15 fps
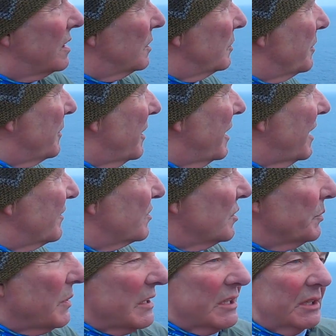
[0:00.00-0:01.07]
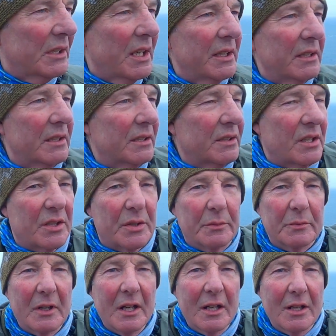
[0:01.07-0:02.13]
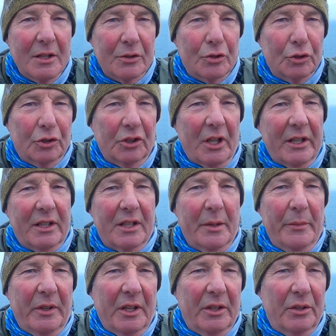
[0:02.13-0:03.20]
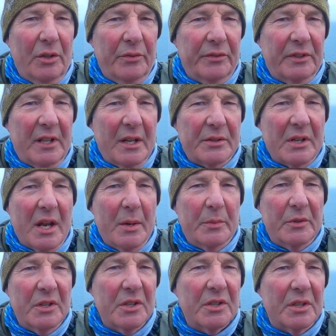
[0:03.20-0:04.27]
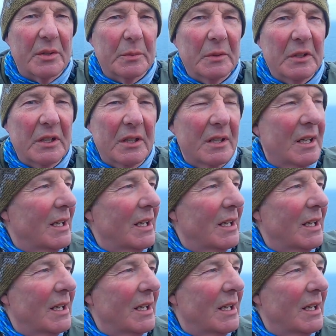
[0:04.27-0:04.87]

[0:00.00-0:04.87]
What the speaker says: We may have some better light. There's some good light coming in over the Outer Hebrides at the minute.